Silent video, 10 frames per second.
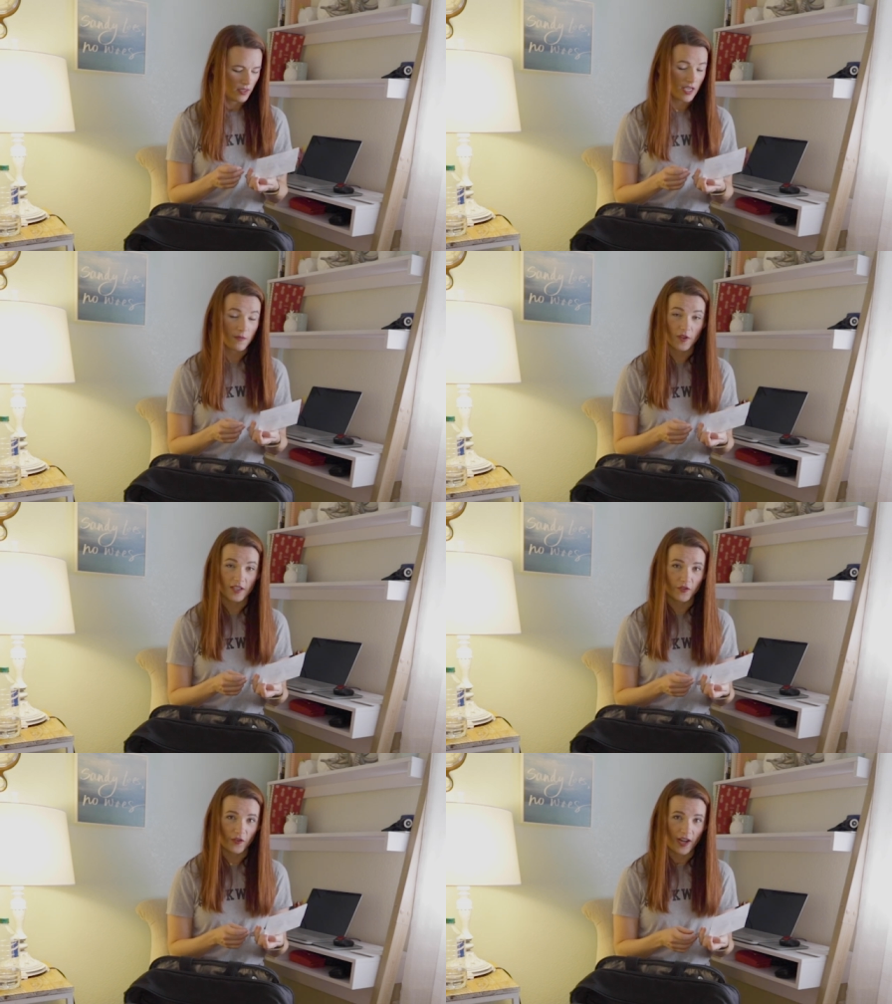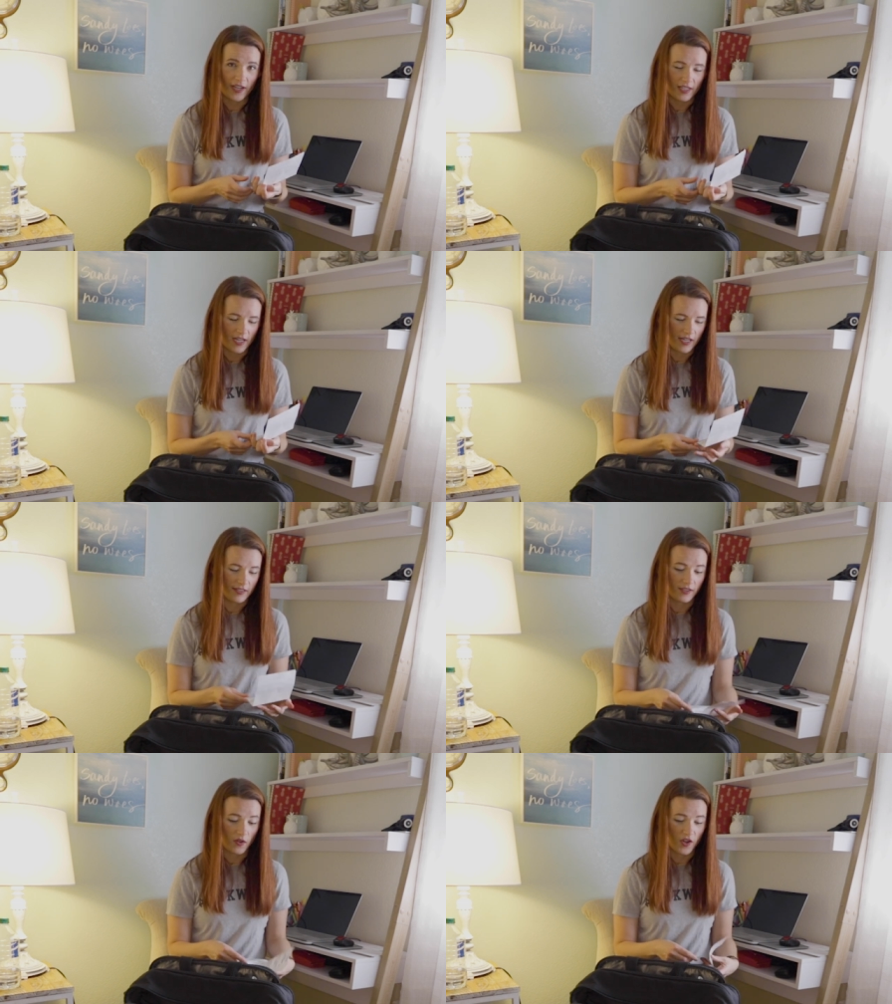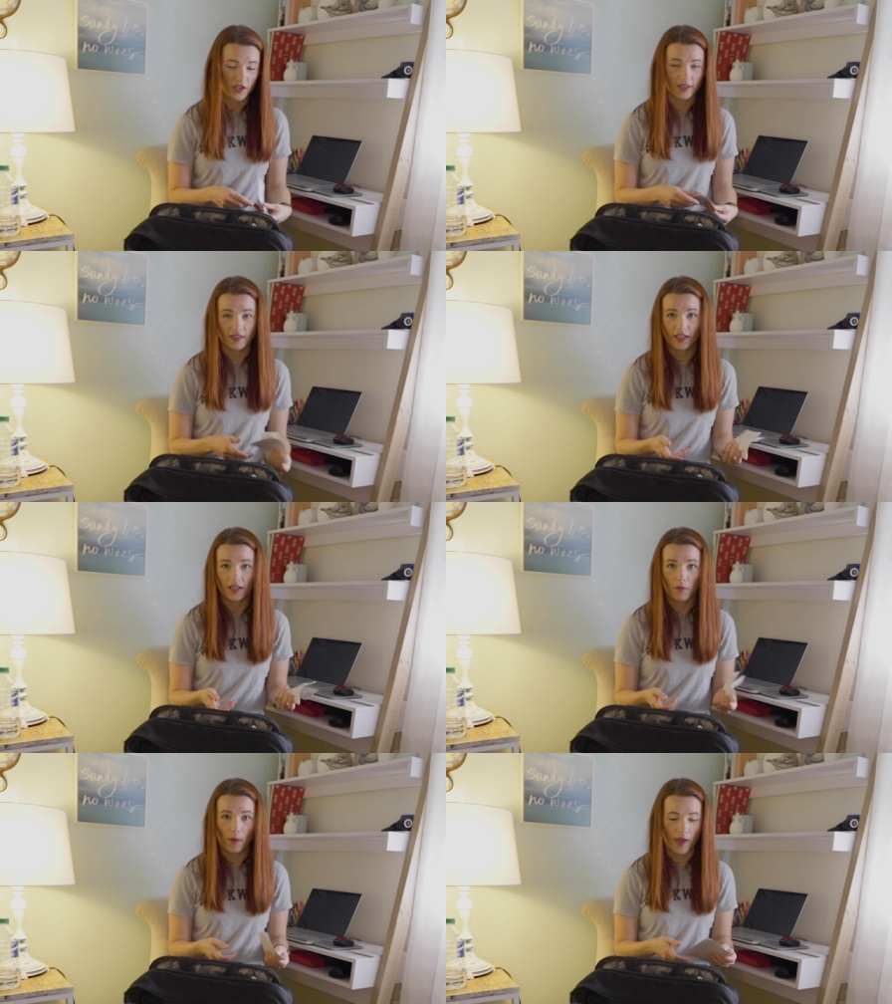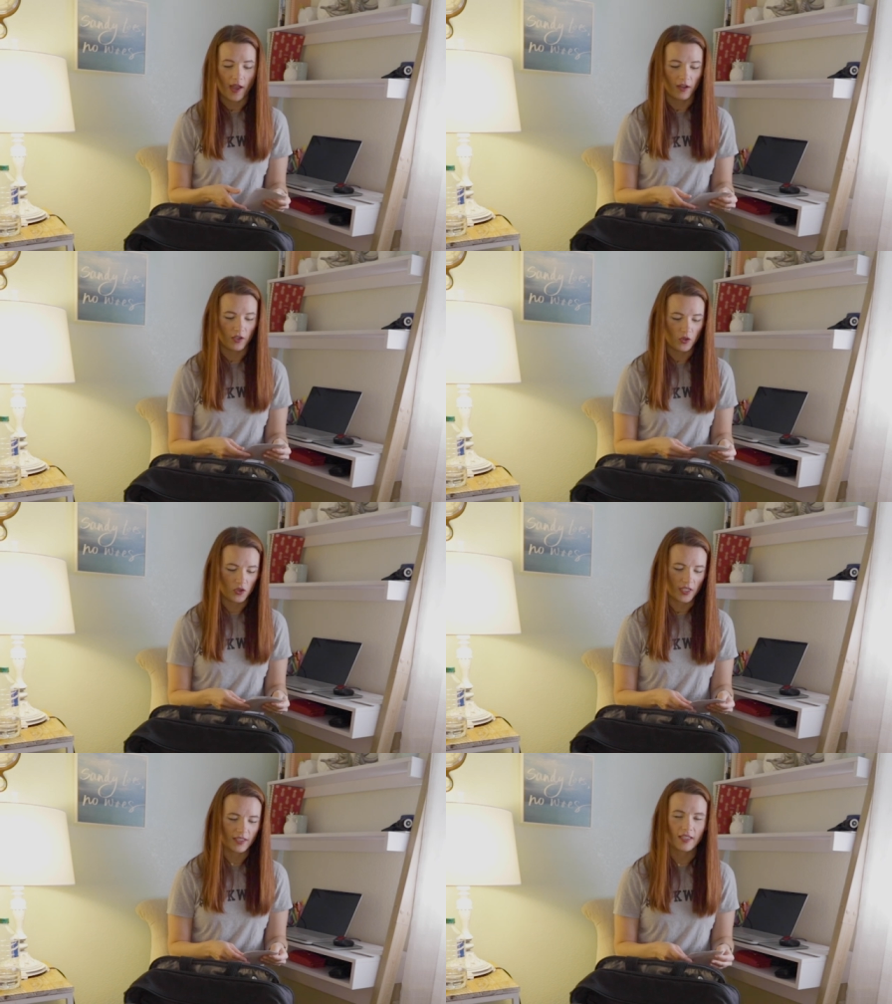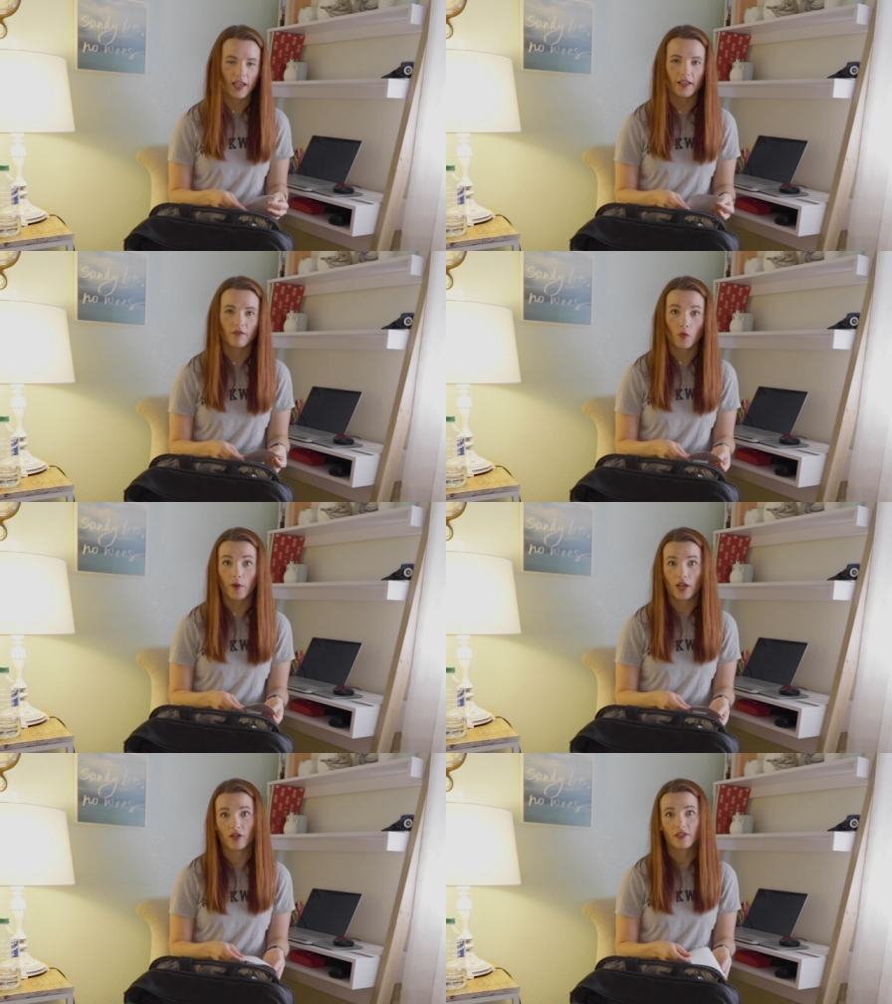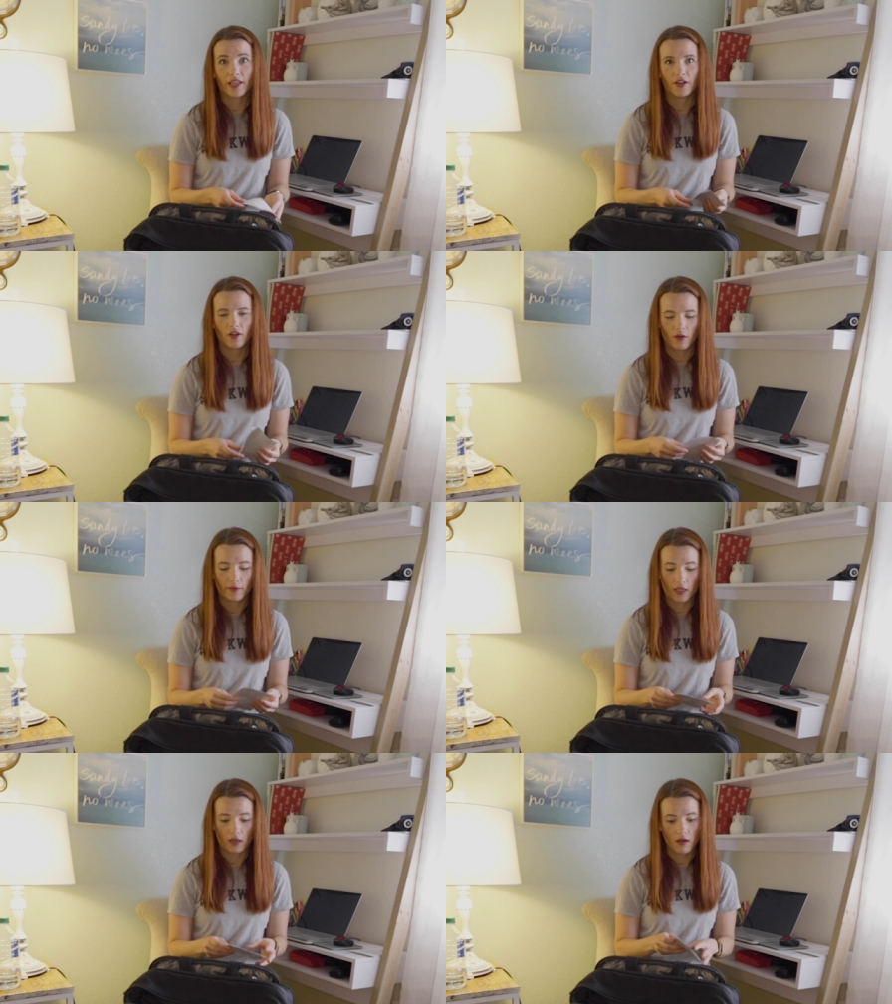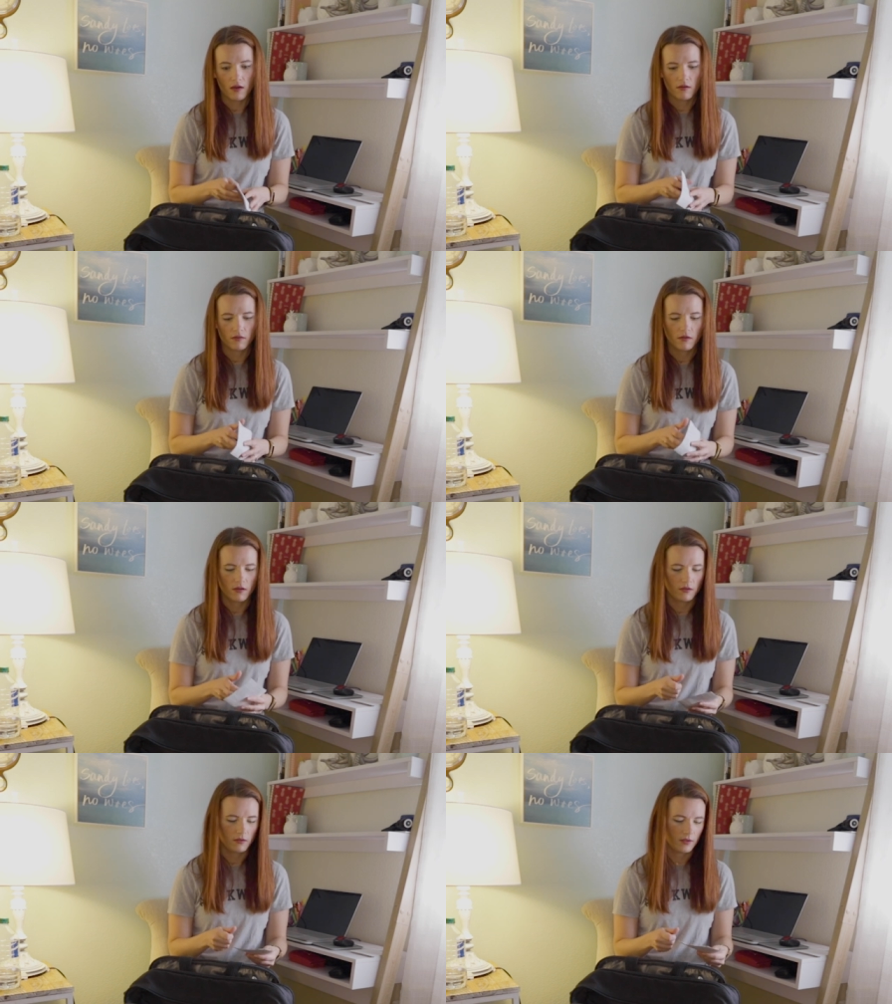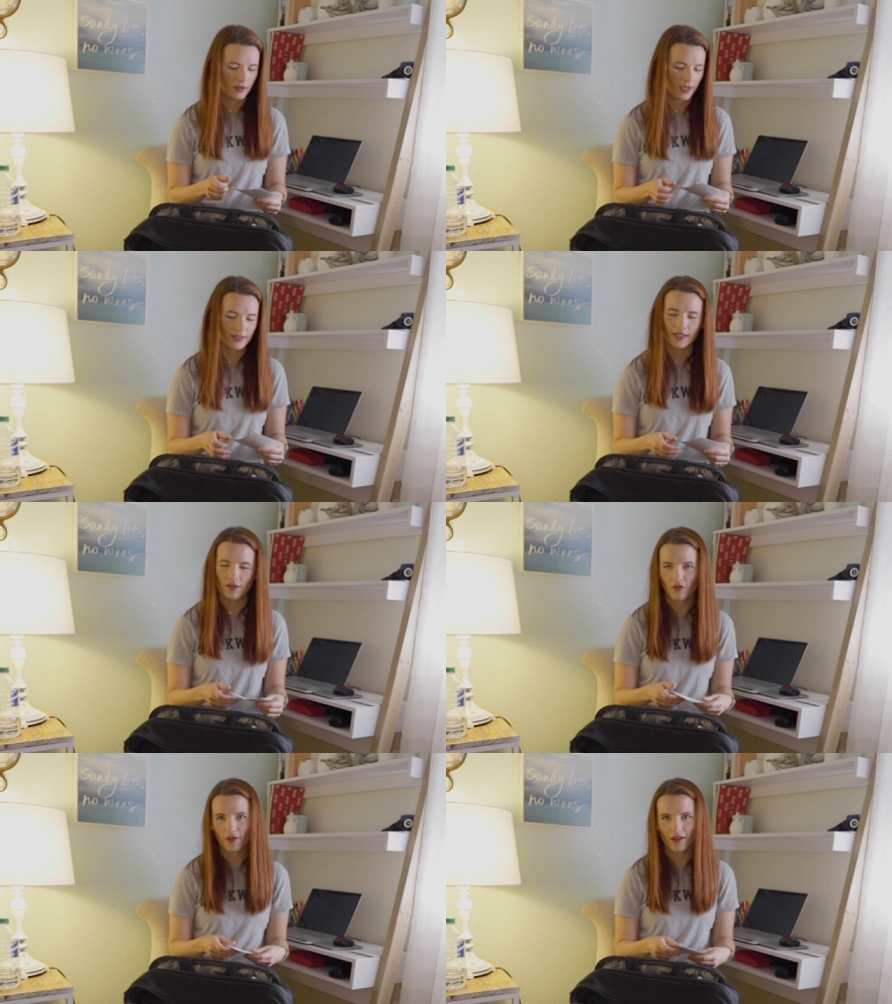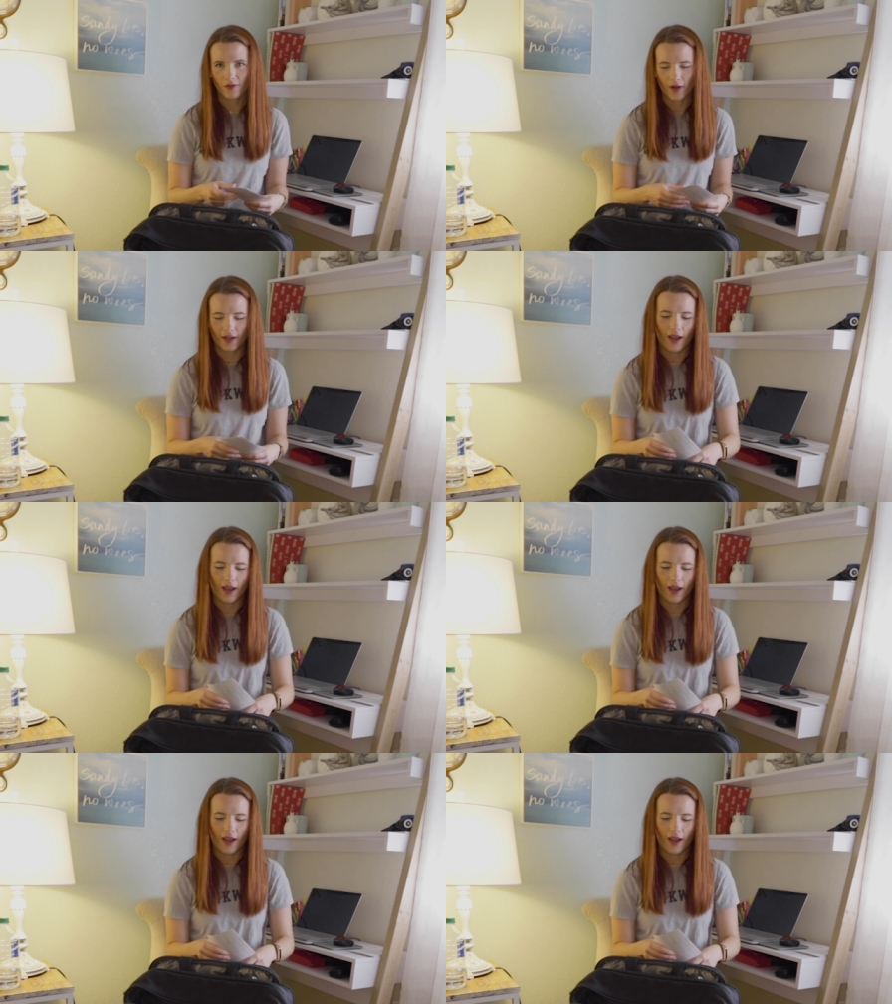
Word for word: keep these for 90 days. So I just stick it in my bag, and usually it's like three years later, I'll be like, oh, guess I can throw that away